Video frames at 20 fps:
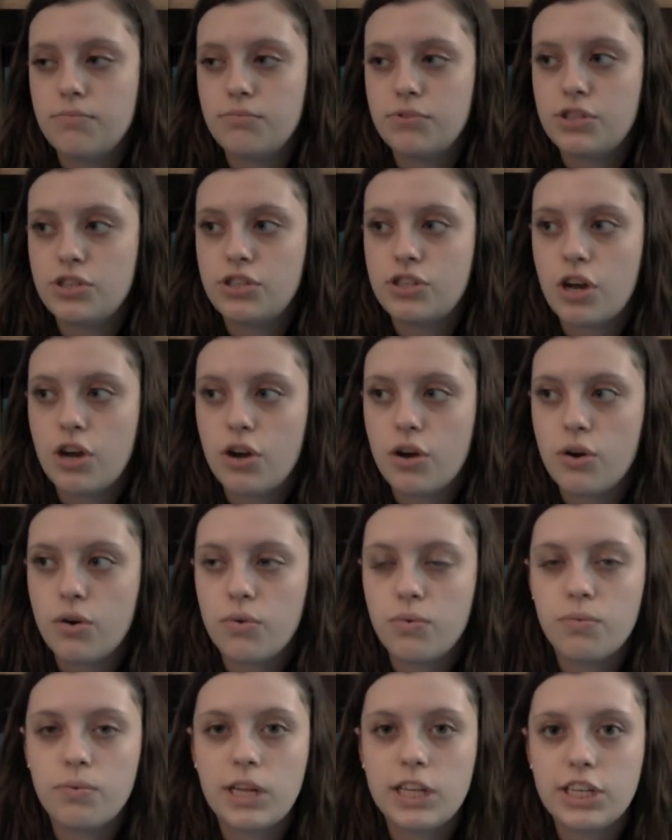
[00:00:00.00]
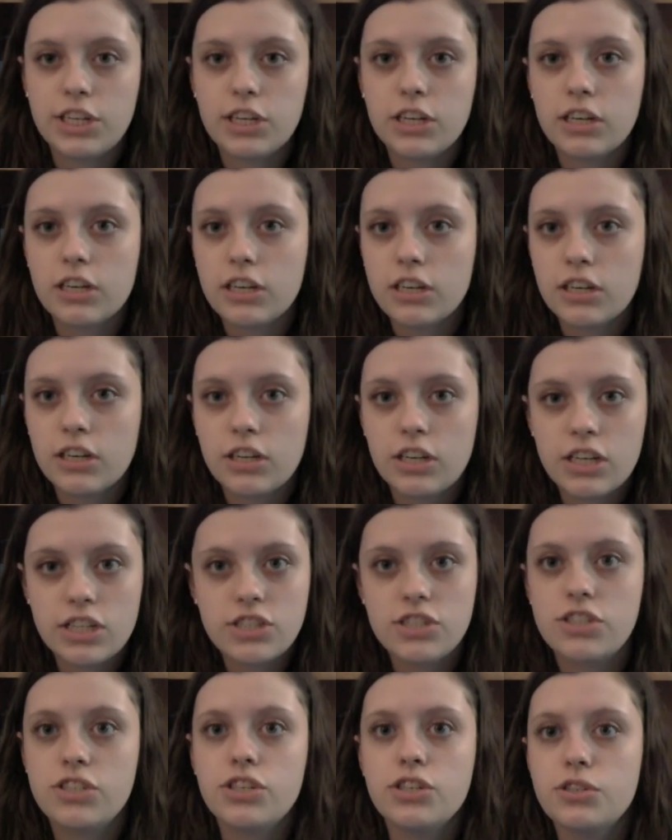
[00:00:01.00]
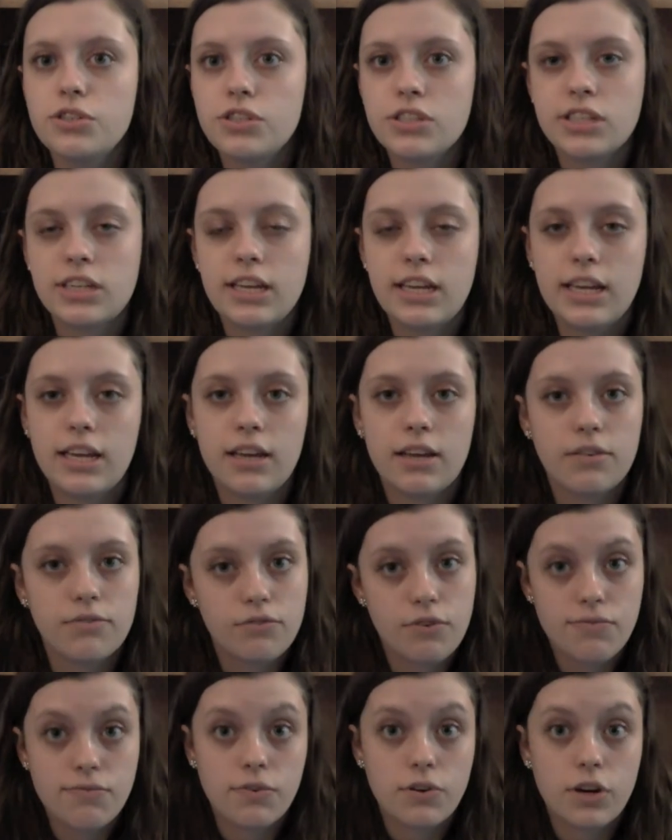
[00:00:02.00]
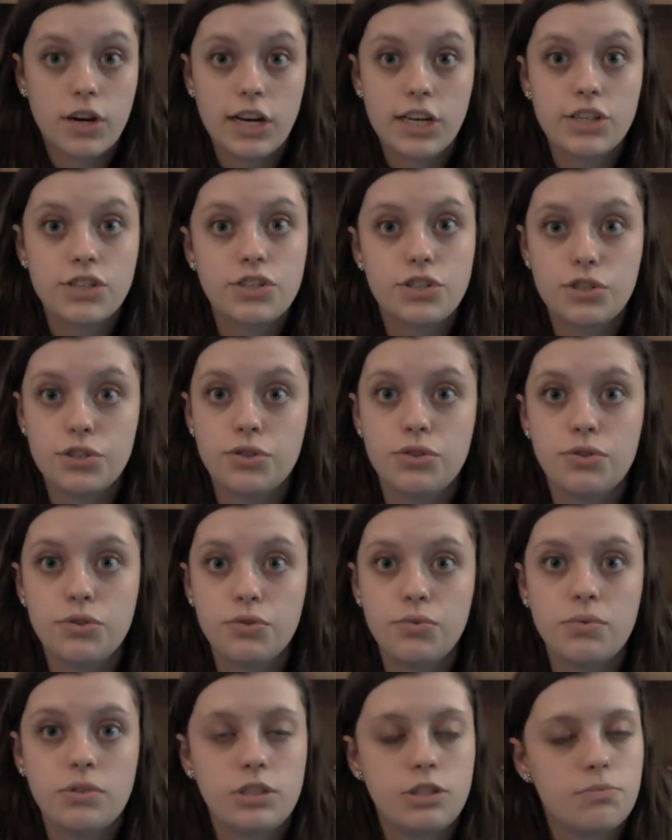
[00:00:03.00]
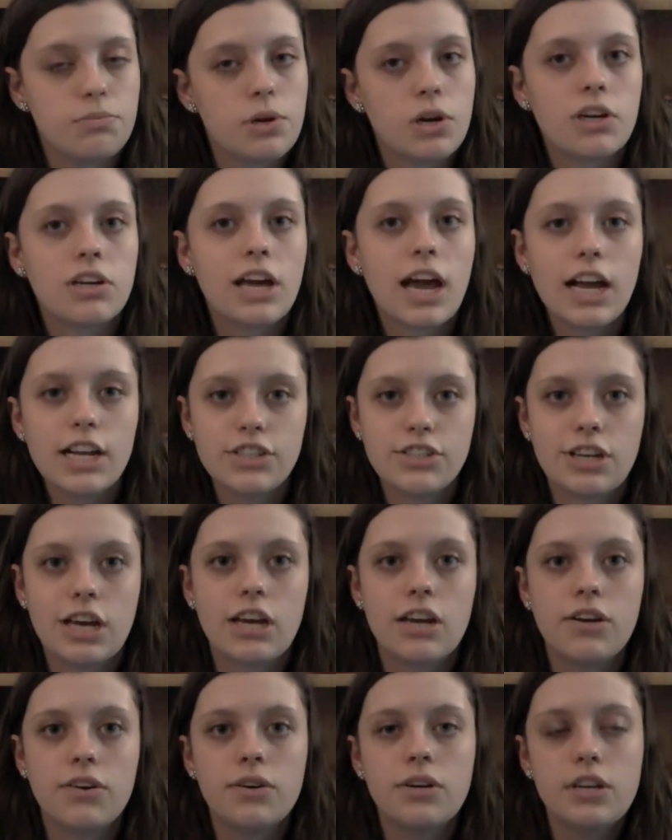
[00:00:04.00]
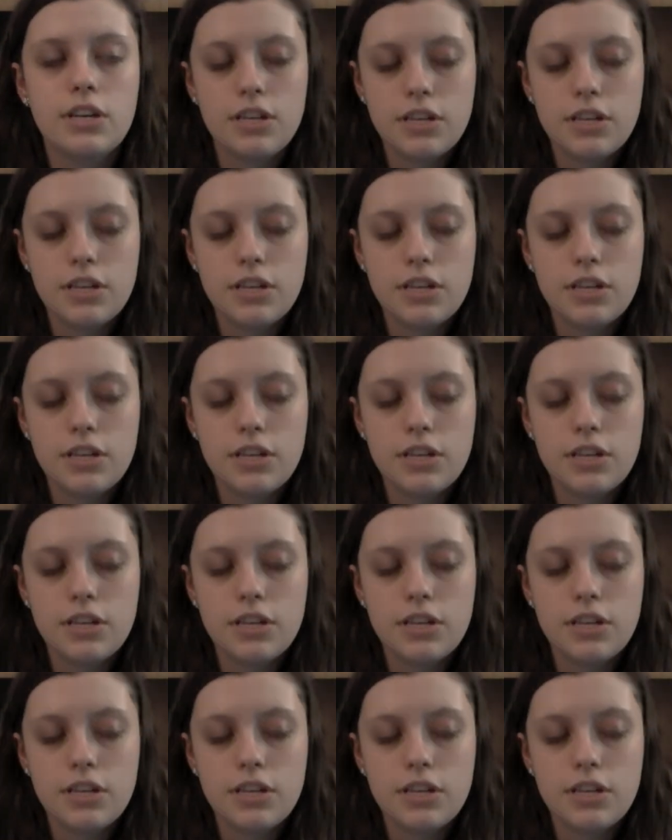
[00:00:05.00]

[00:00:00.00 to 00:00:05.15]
So when it's usually referring to when you put on eyeshadow.